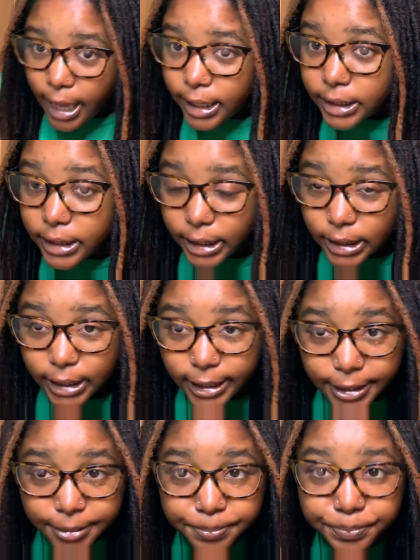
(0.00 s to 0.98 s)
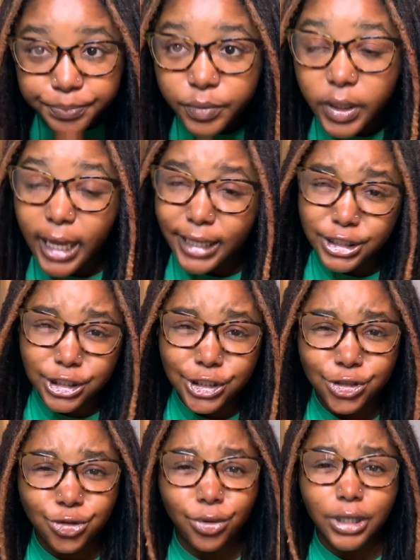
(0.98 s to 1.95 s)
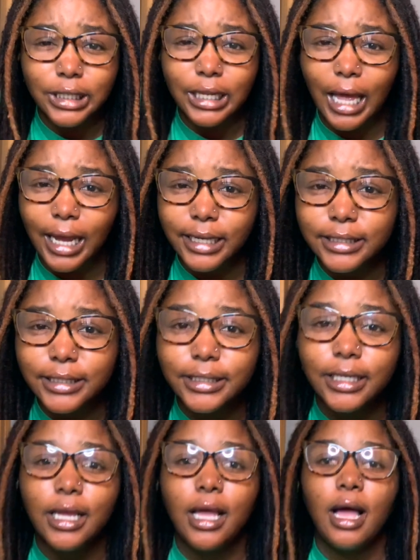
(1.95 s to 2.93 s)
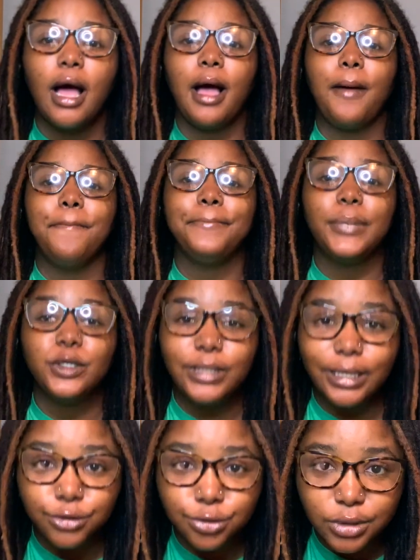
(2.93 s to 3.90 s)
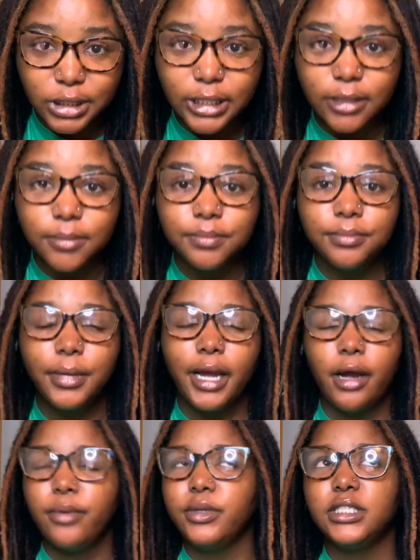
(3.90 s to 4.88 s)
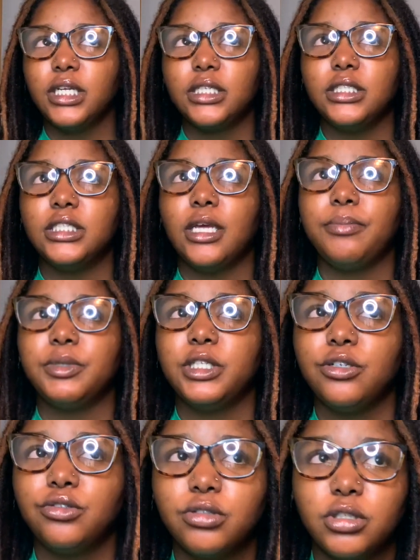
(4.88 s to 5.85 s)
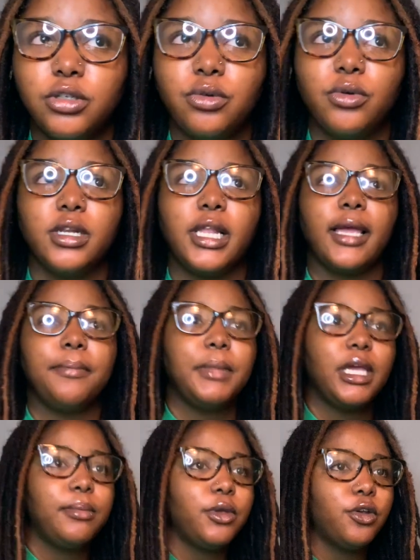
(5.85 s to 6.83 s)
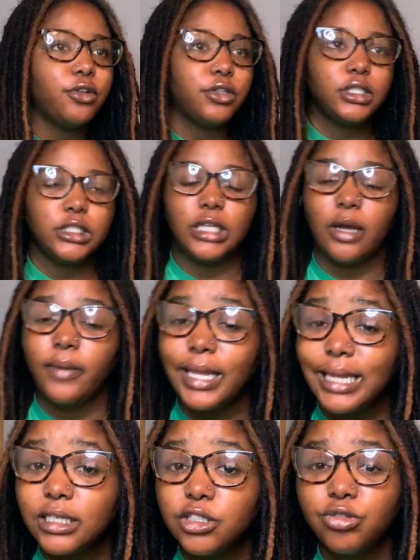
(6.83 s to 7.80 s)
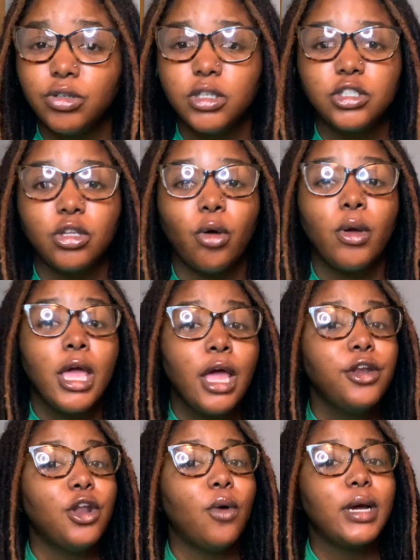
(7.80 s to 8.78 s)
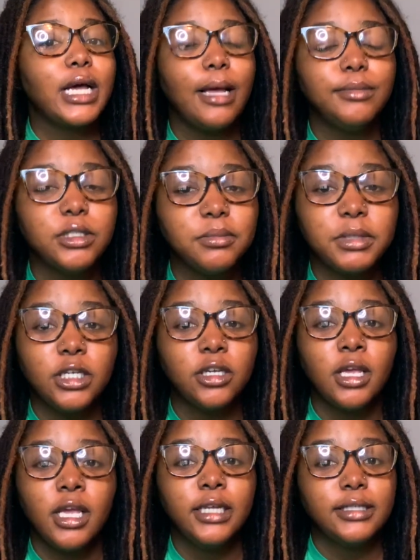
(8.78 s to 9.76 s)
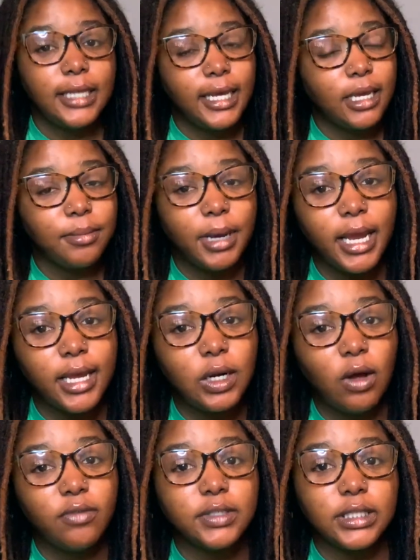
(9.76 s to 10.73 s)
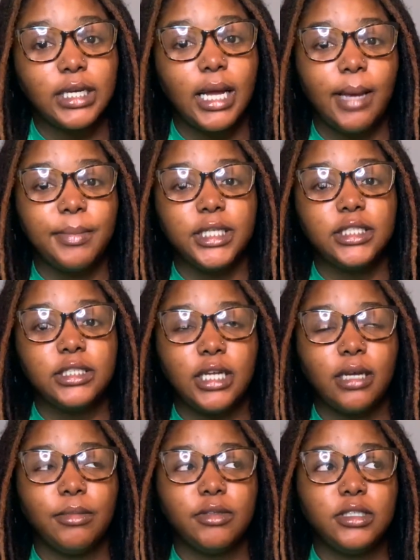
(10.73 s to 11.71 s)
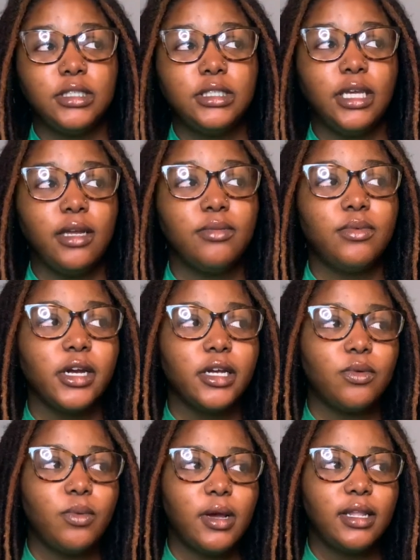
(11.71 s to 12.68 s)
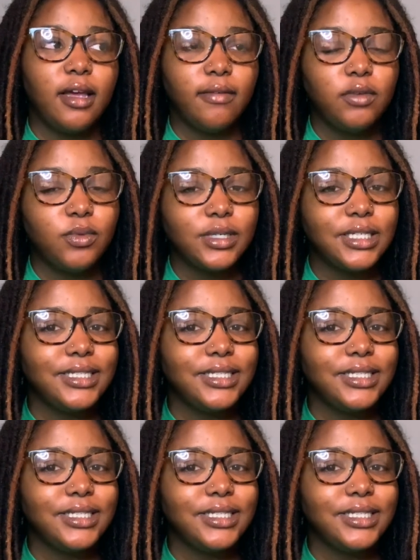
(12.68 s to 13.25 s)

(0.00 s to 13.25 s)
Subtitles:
thinning edges or locks, potentially. I always like to say potentially or like maybe, or this is how I like to do it. So no one comes at me taking my head off in the comments talking about this didn't work. Well, everyone is